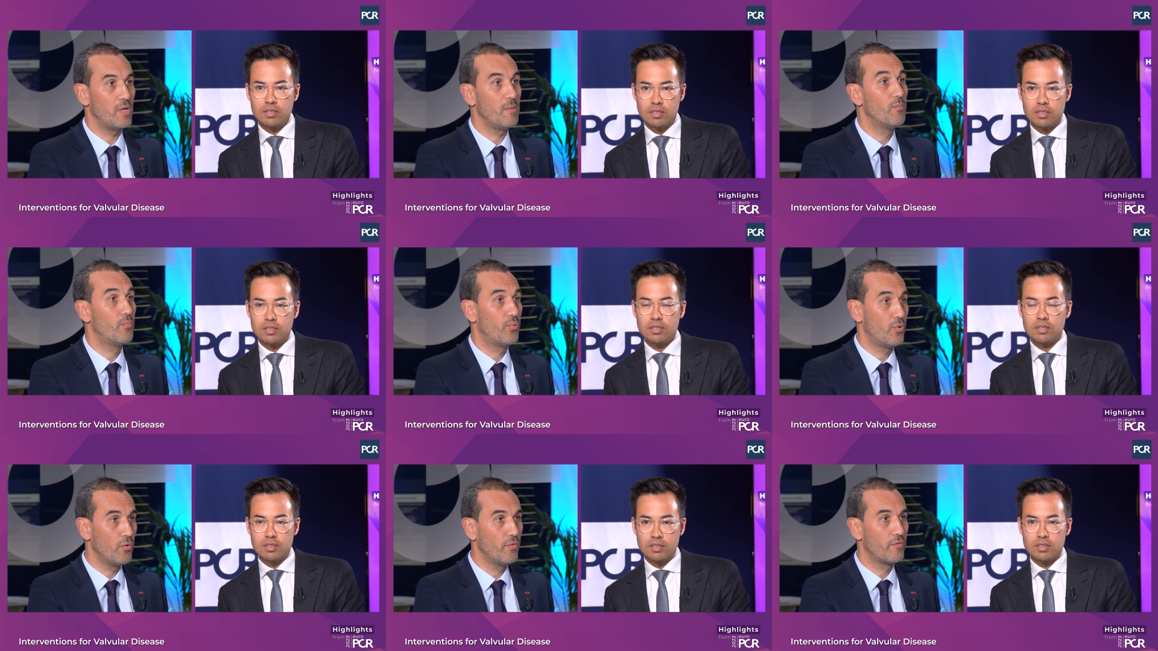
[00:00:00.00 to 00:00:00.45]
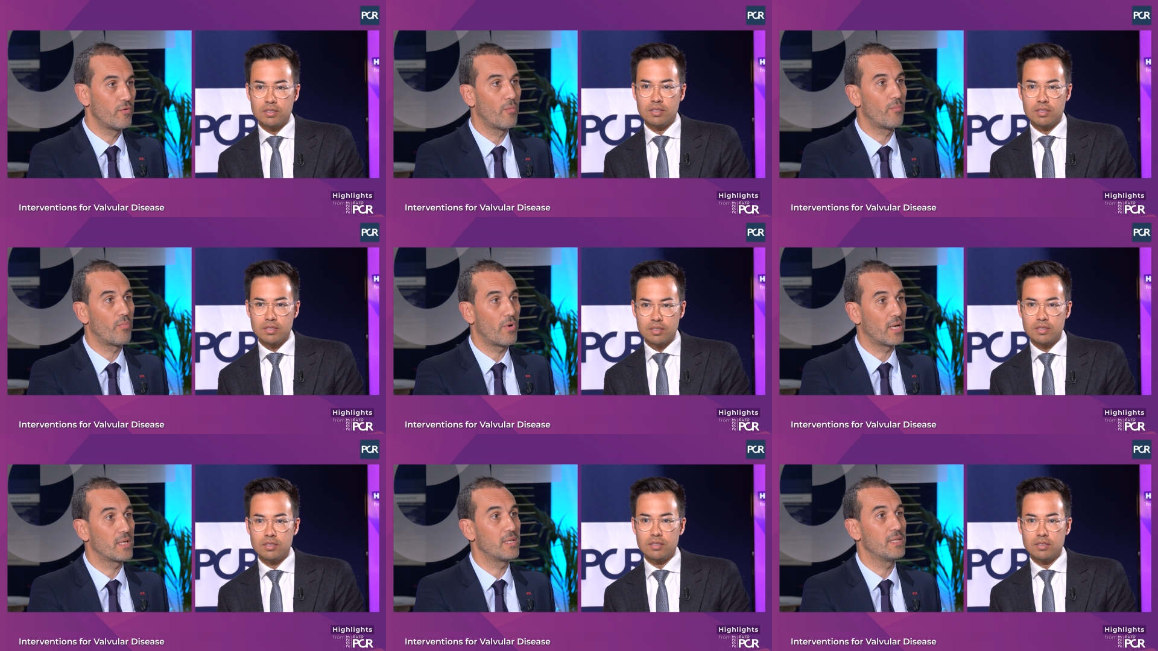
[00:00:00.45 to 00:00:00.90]
Speaker 1: improve your
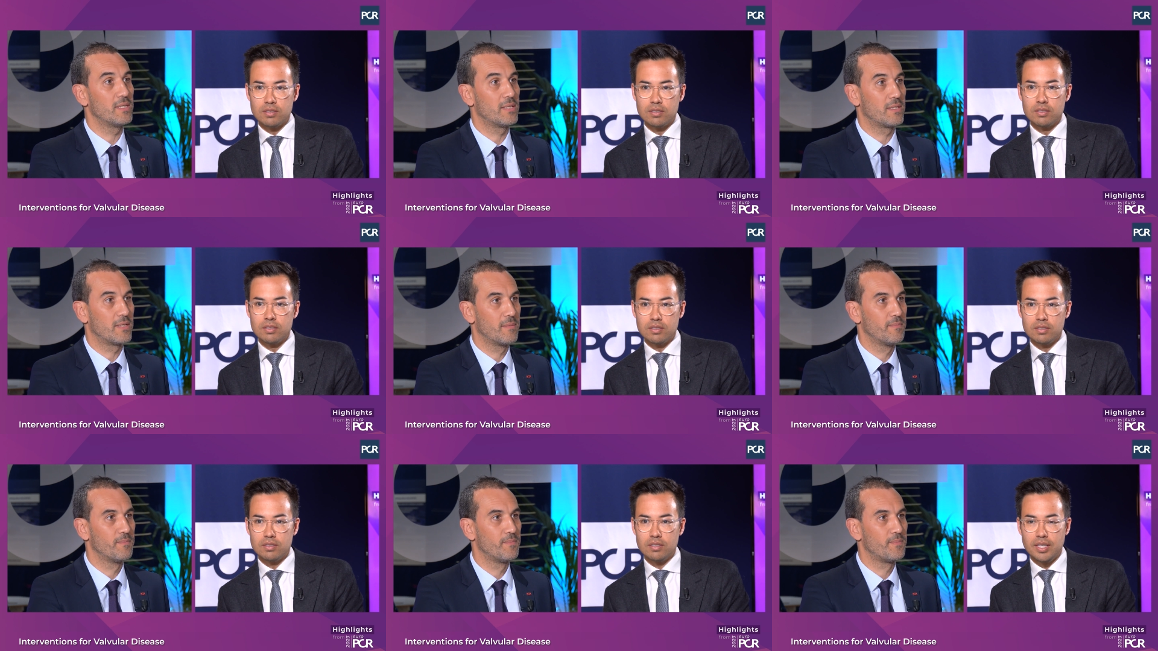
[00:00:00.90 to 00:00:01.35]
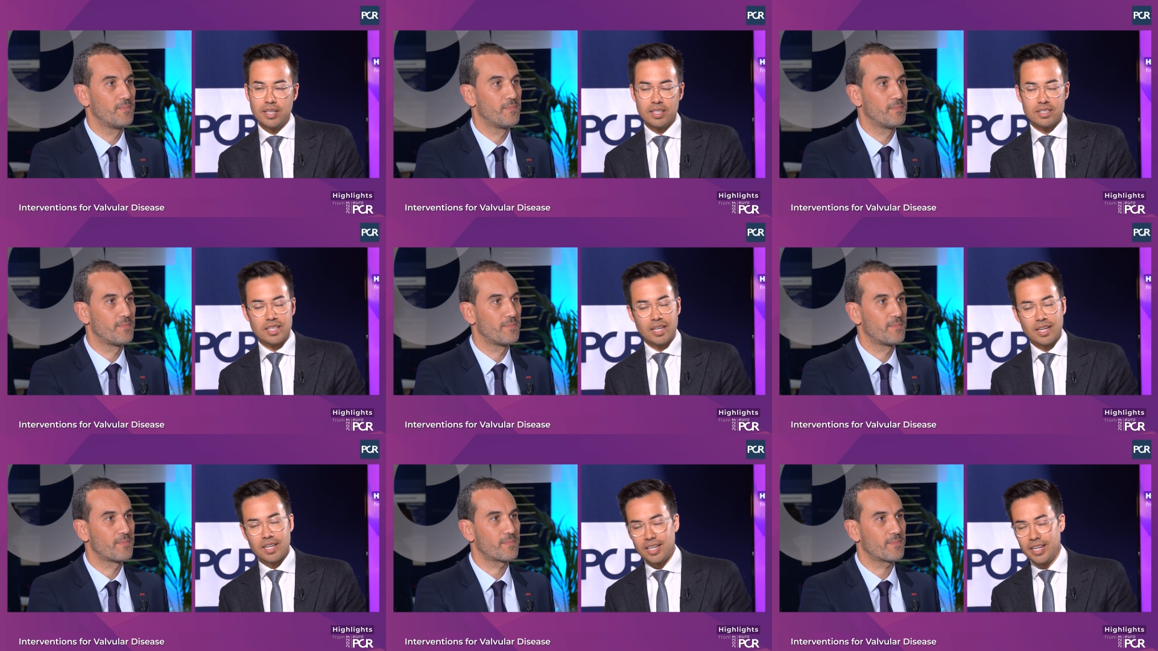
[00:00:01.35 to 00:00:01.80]
practice.
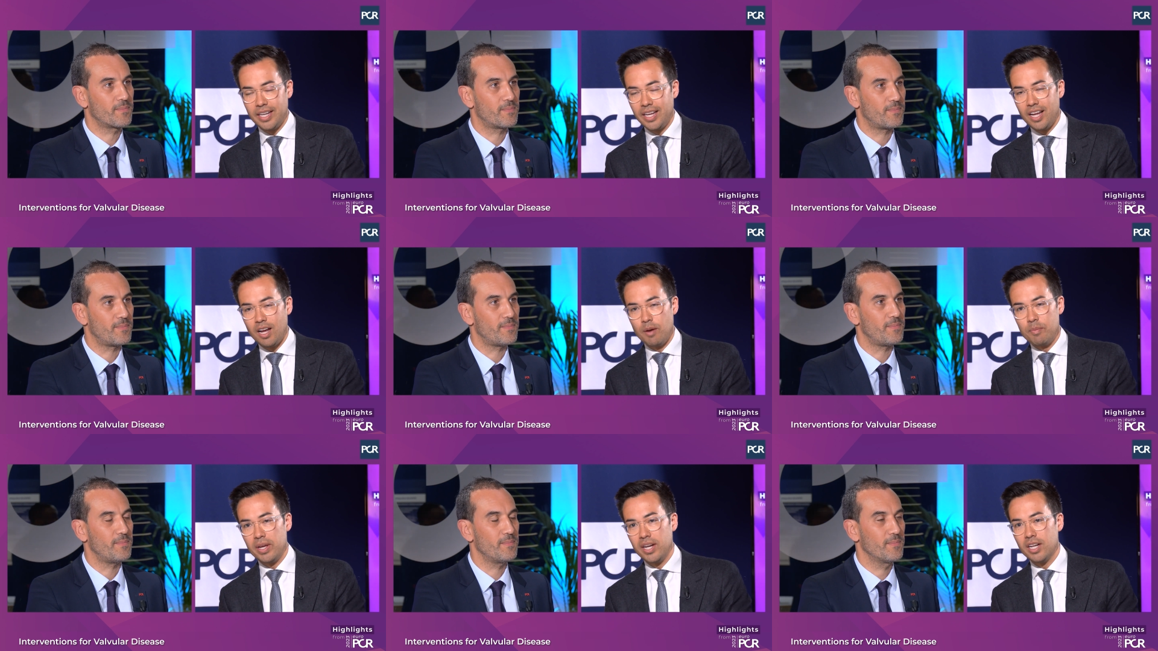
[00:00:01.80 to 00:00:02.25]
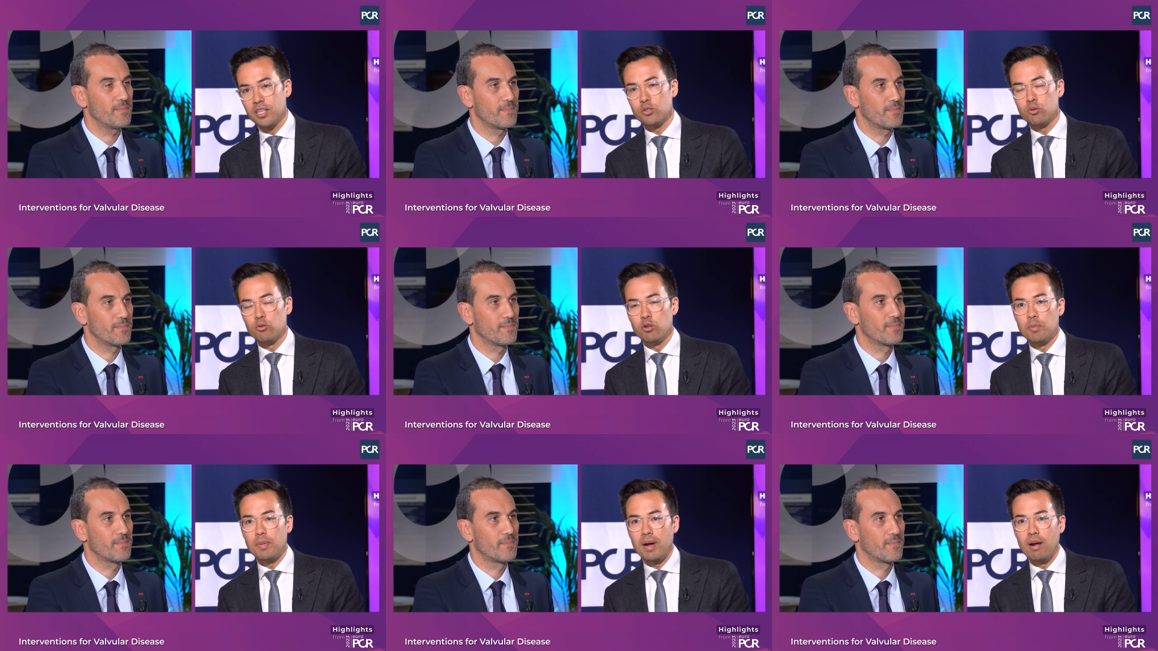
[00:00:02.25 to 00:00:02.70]
Speaker 2: Exactly. I mean,
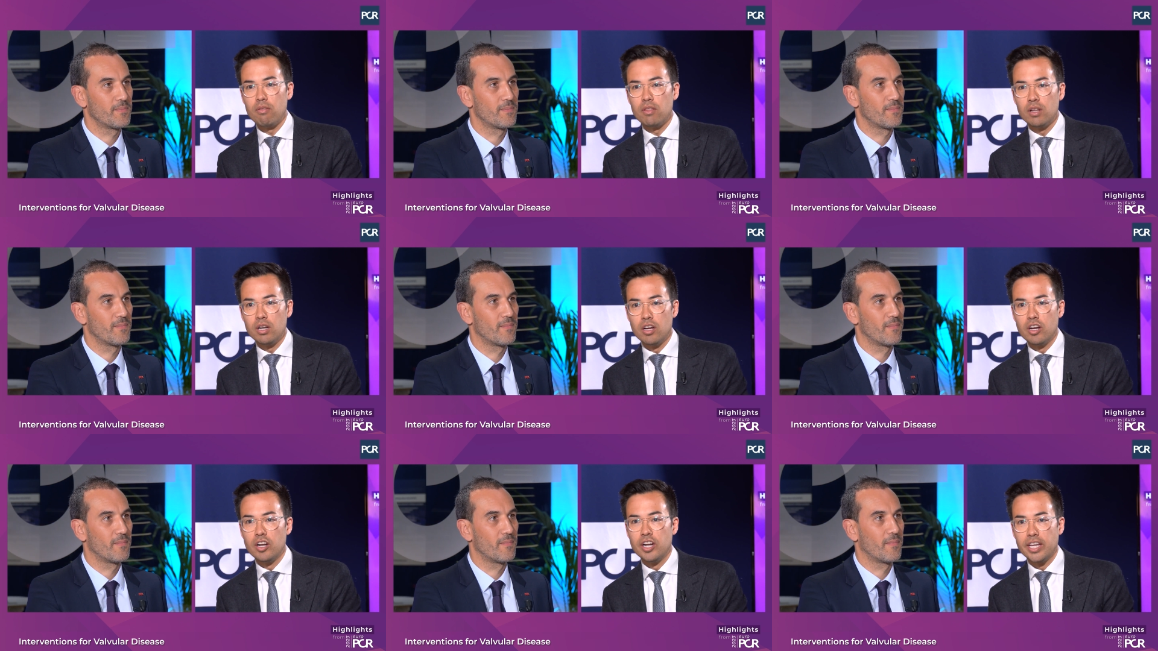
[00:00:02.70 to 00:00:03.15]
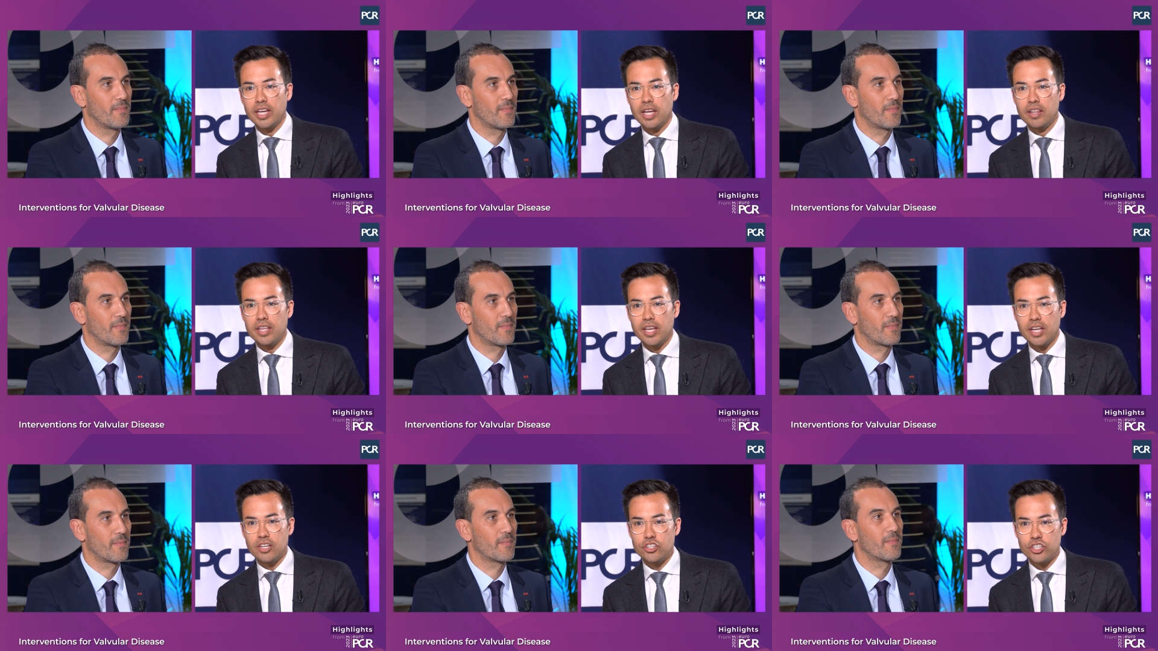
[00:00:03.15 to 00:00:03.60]
it's all about the learning
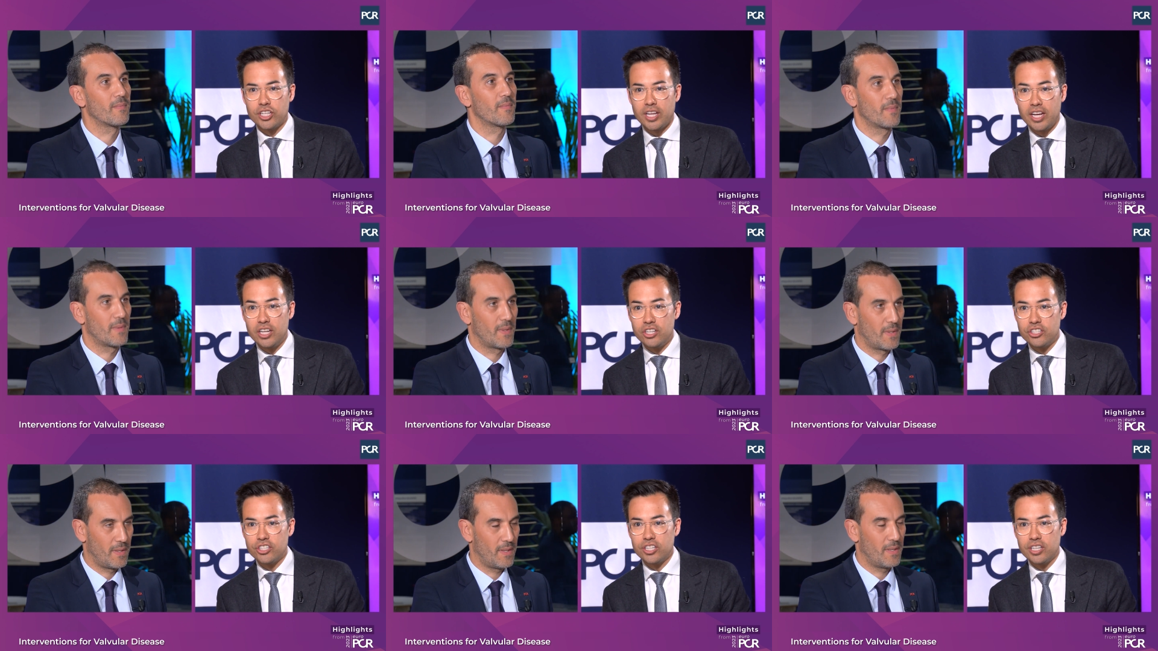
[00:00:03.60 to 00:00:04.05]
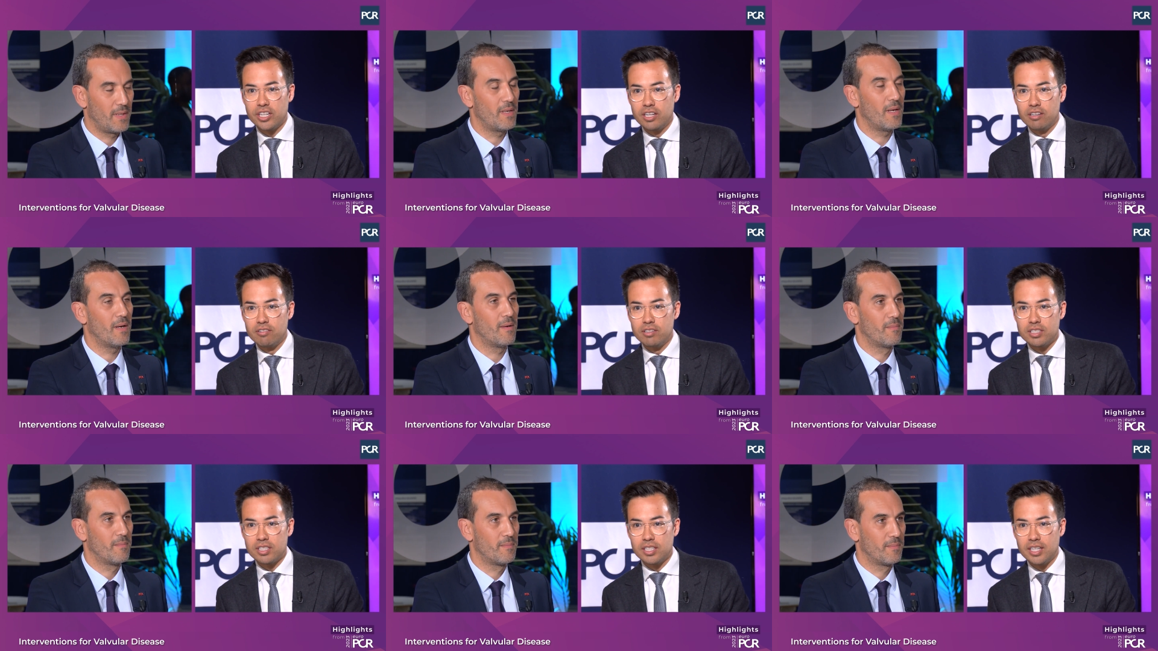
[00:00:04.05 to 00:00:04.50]
and the education
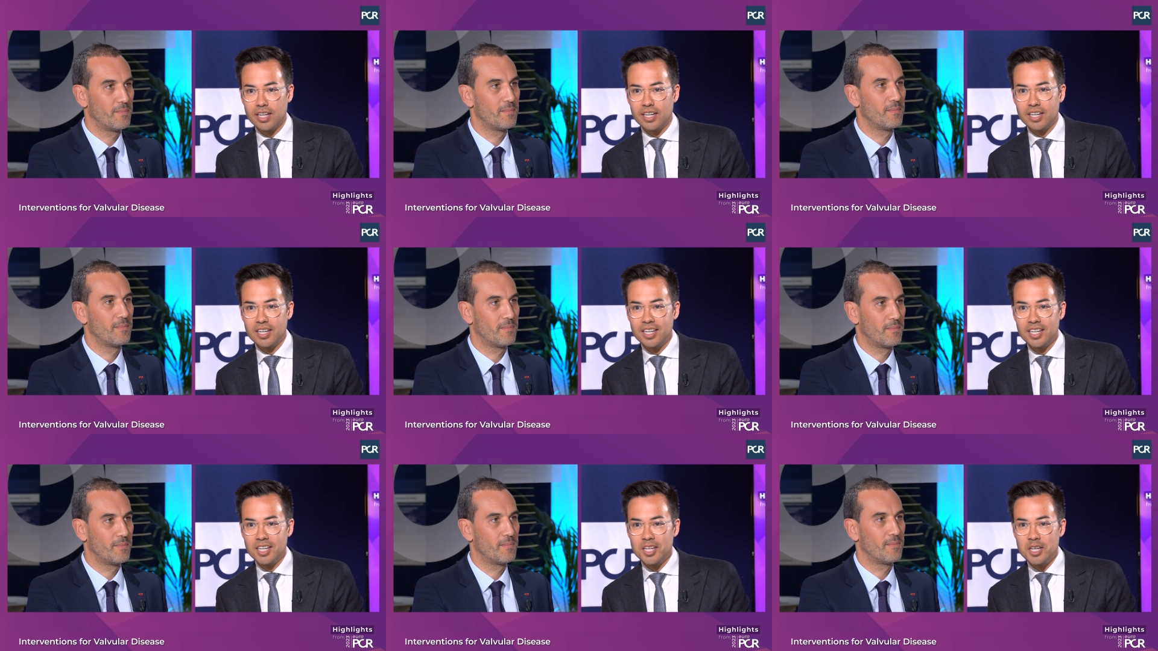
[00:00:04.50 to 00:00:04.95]
here, isn't it?